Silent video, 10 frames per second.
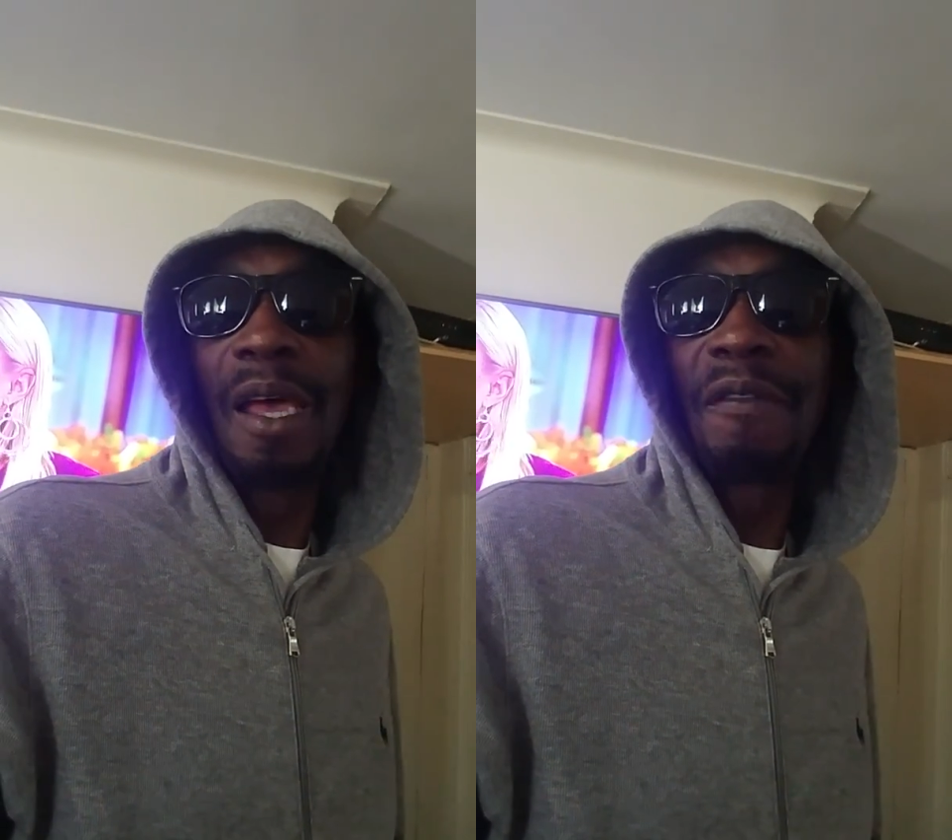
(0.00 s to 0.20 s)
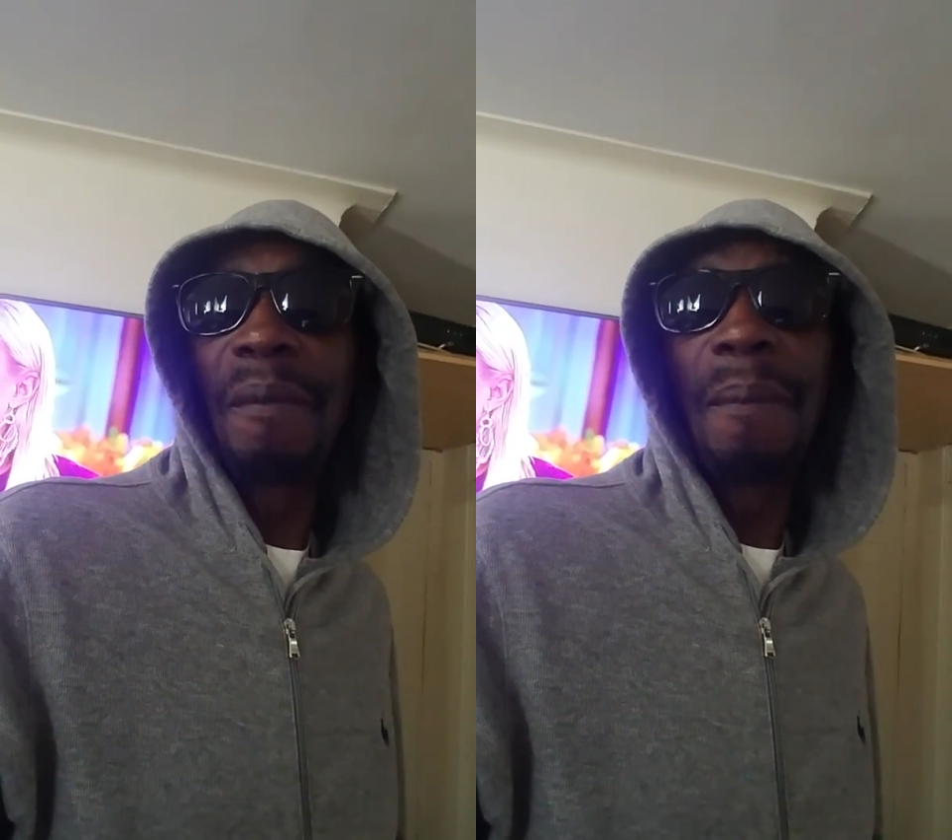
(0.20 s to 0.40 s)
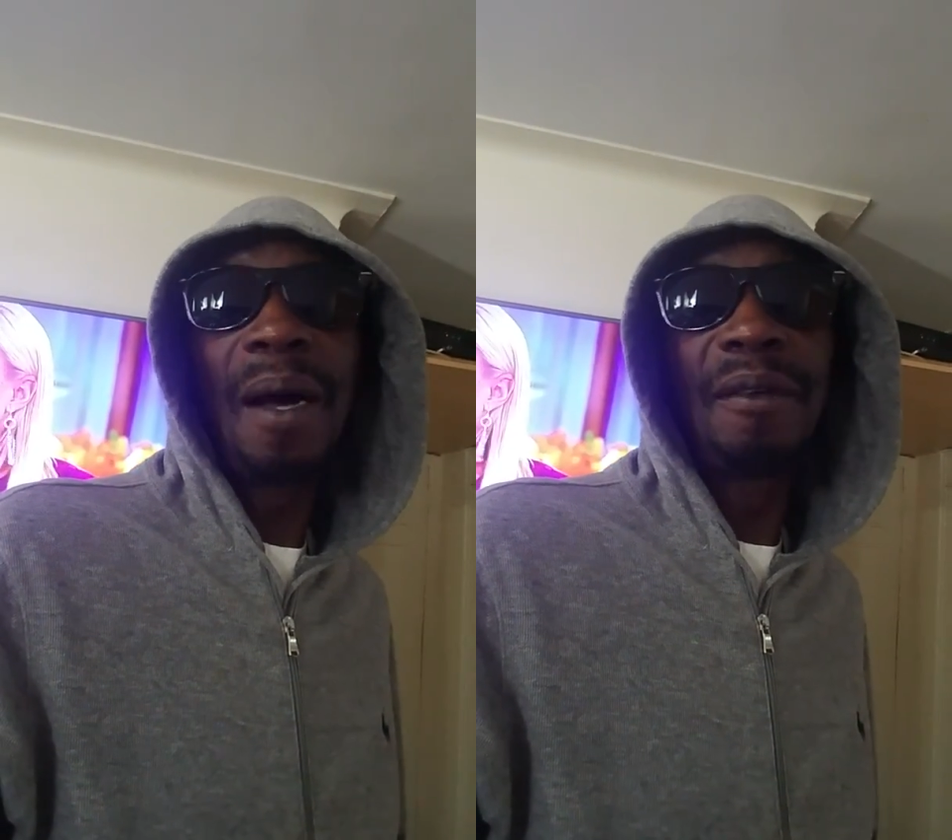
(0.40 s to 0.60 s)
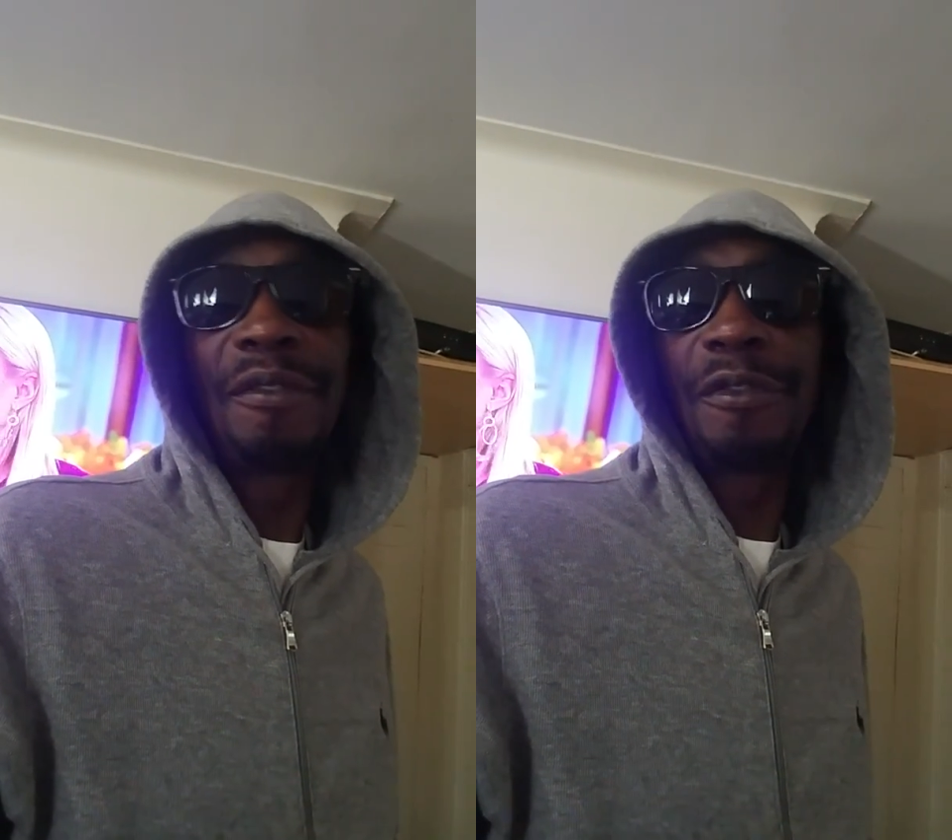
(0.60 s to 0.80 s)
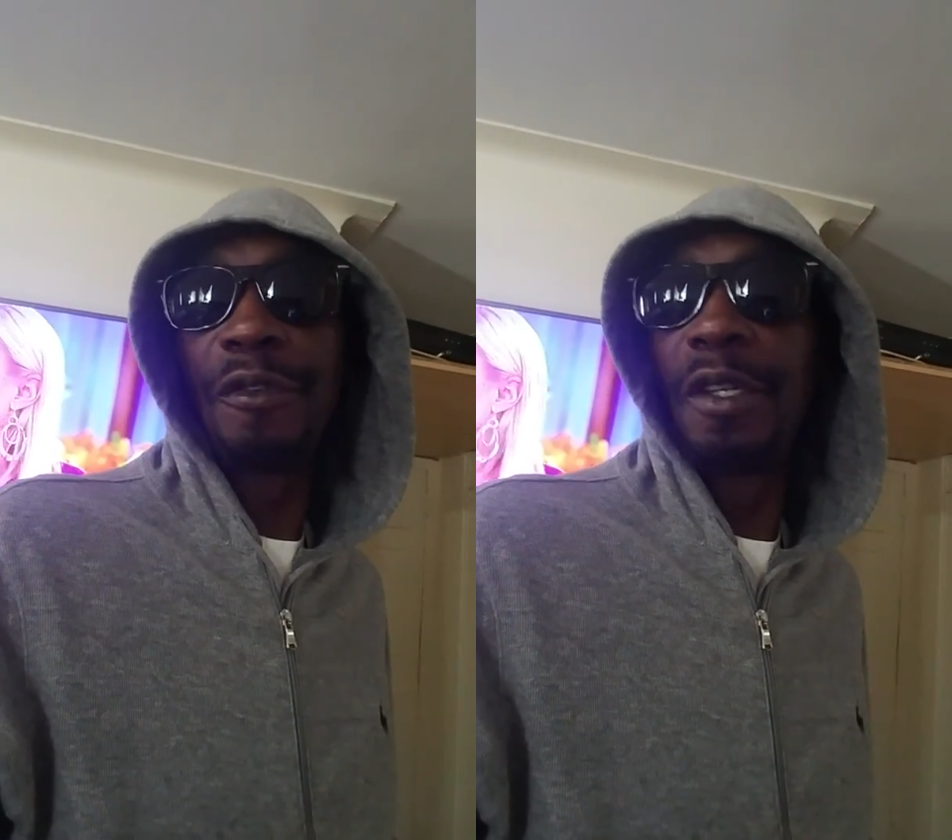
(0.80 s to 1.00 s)
Every man
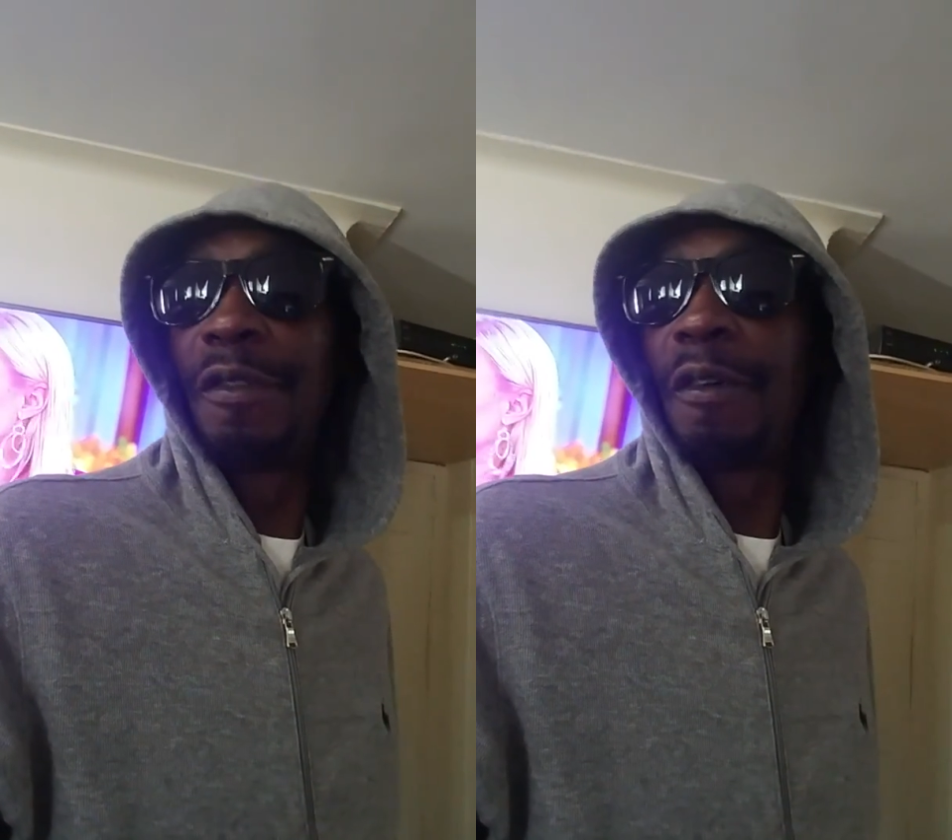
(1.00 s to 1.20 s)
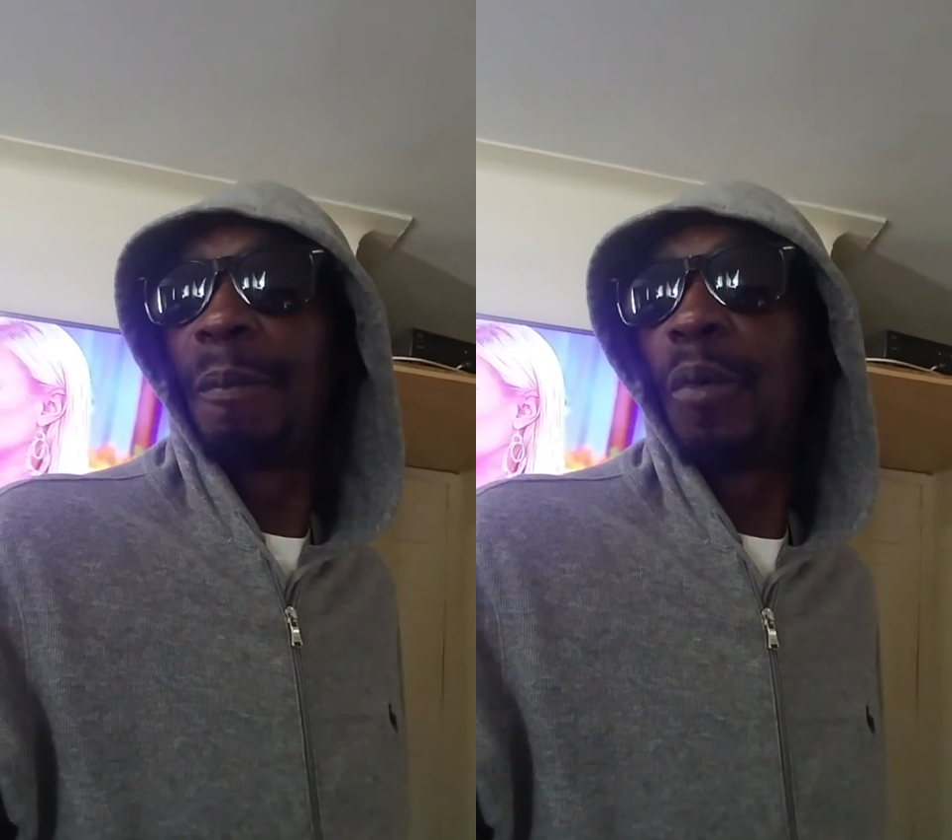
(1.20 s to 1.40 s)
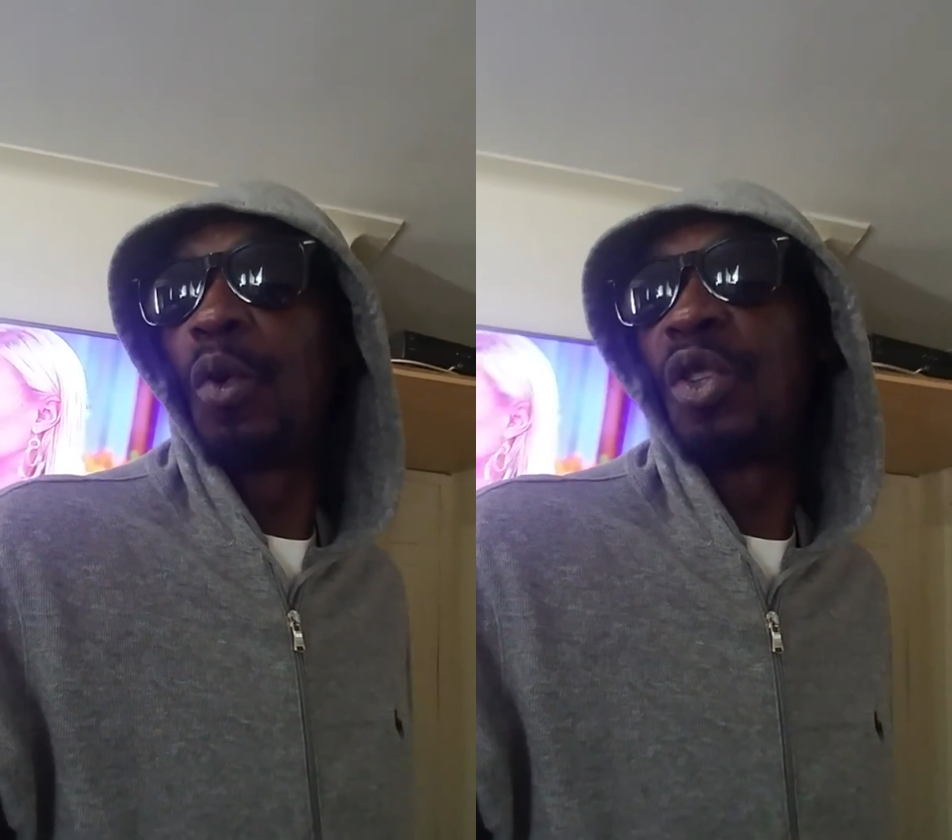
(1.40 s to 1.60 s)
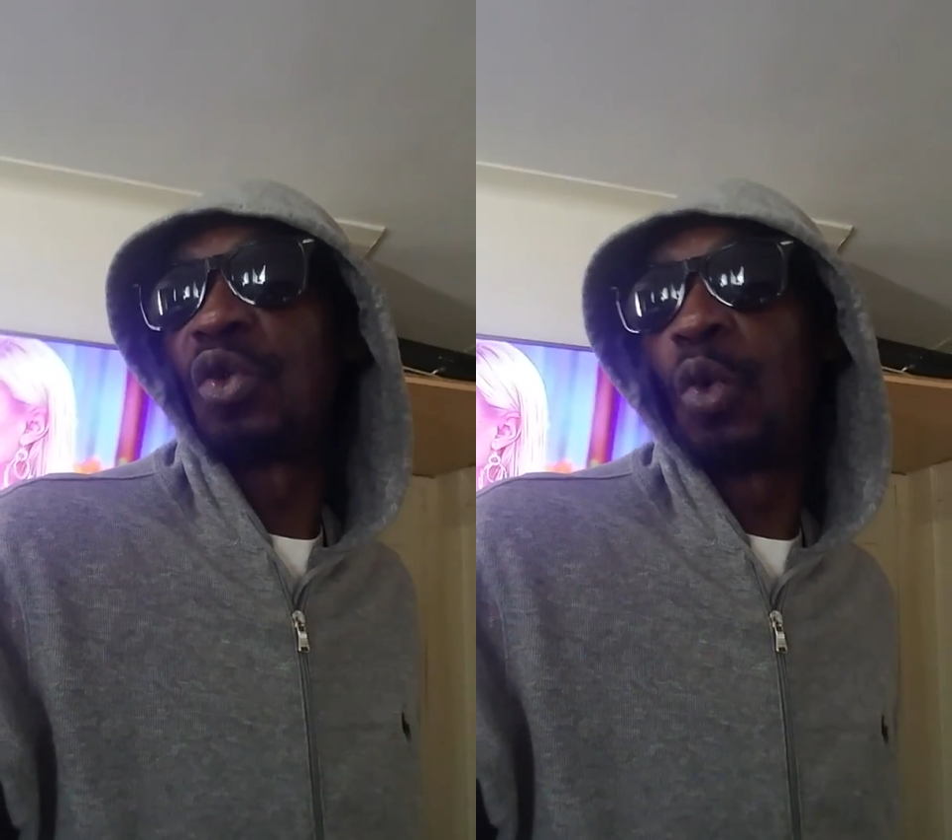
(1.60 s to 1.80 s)
free for post,